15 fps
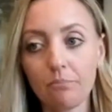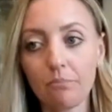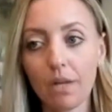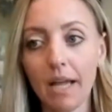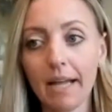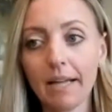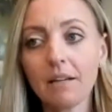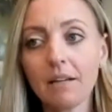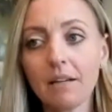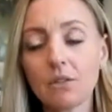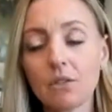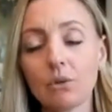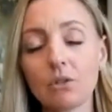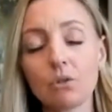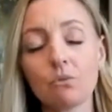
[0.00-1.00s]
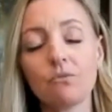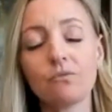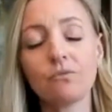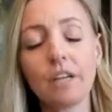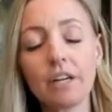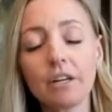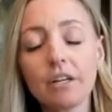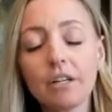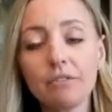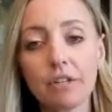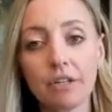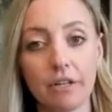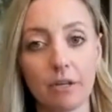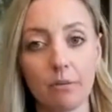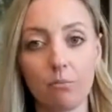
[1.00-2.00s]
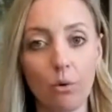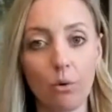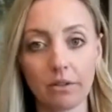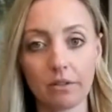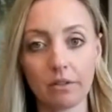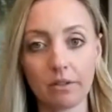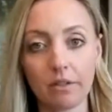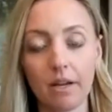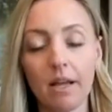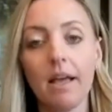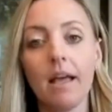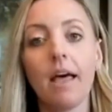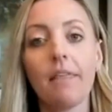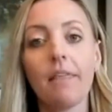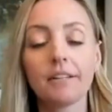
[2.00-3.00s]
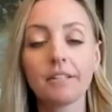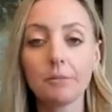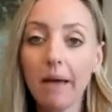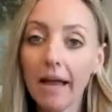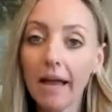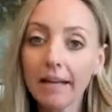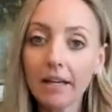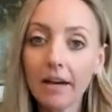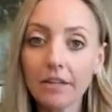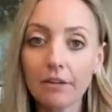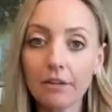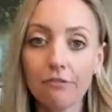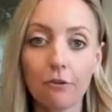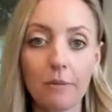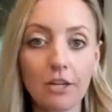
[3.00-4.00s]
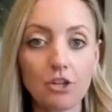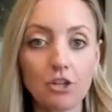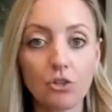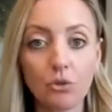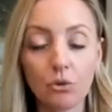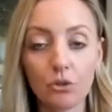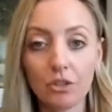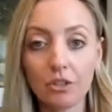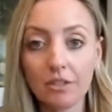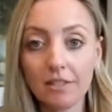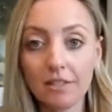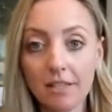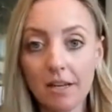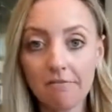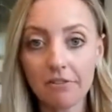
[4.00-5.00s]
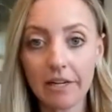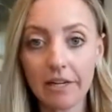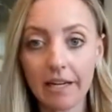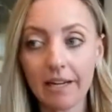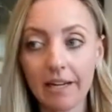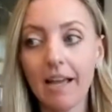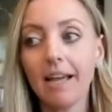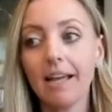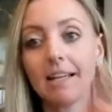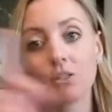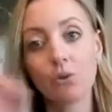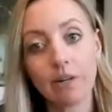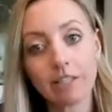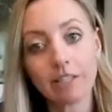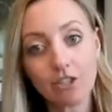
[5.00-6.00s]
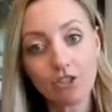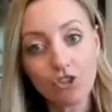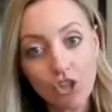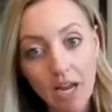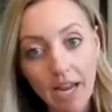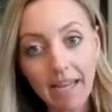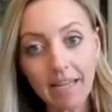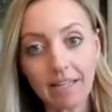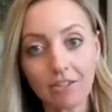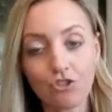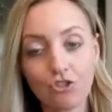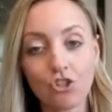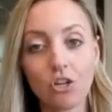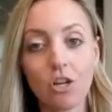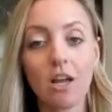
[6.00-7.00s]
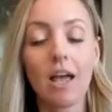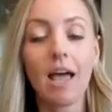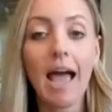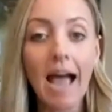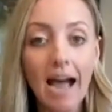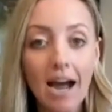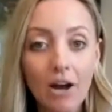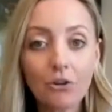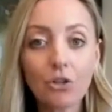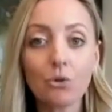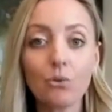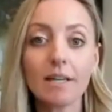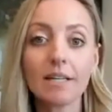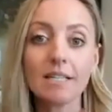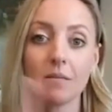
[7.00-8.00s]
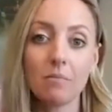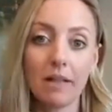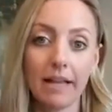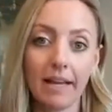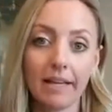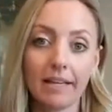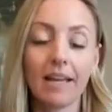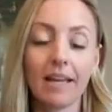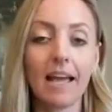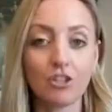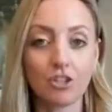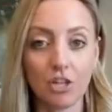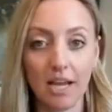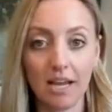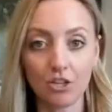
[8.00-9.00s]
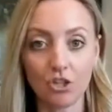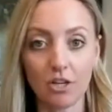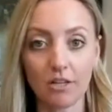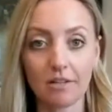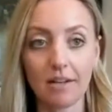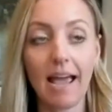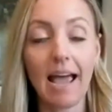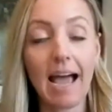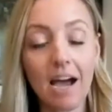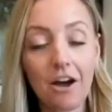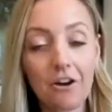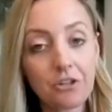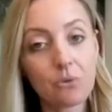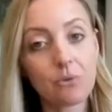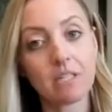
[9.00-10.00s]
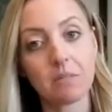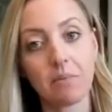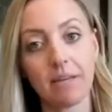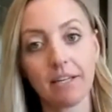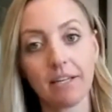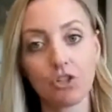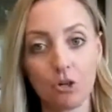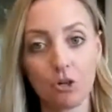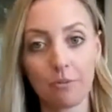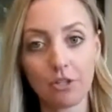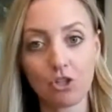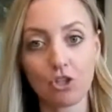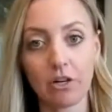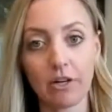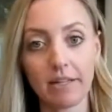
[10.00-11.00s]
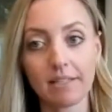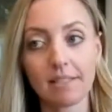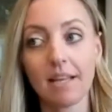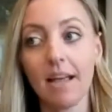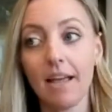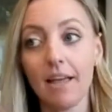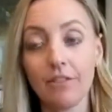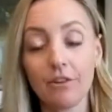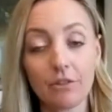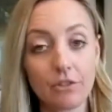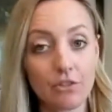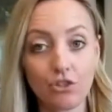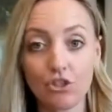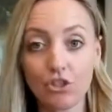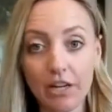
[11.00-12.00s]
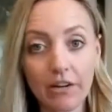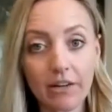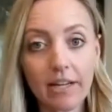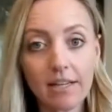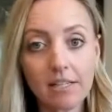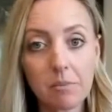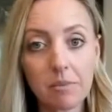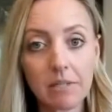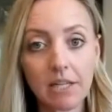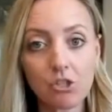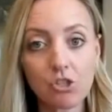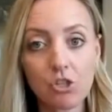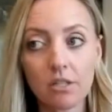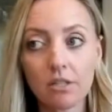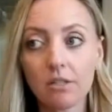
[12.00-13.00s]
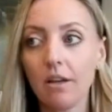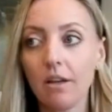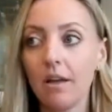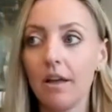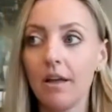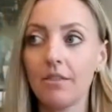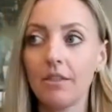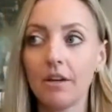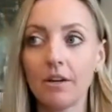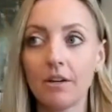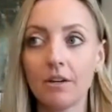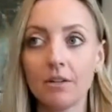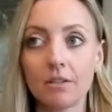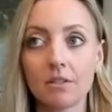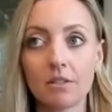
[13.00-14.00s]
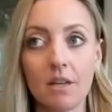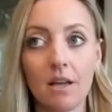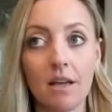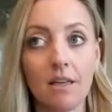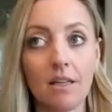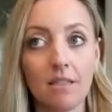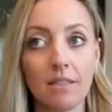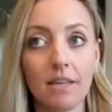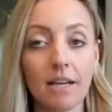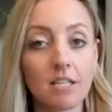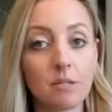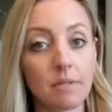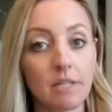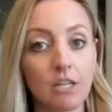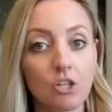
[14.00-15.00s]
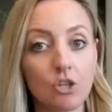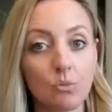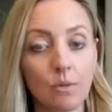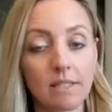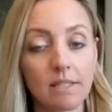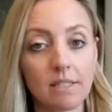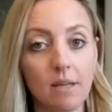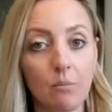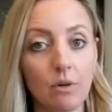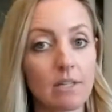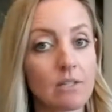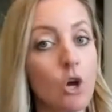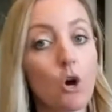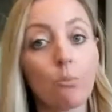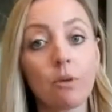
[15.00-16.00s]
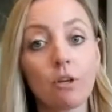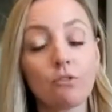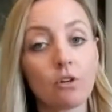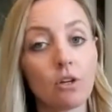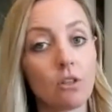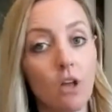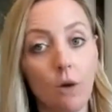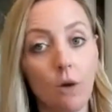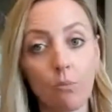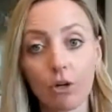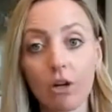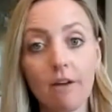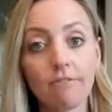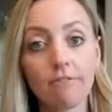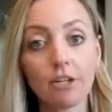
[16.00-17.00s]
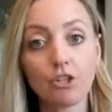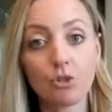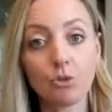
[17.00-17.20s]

Okay, so it's very, very important that depending on the information you learn in discovery is going to change how you explain education, how you explain term insurance. There's the generic explanation. There's the explanation when someone is hoping for a lot more coverage.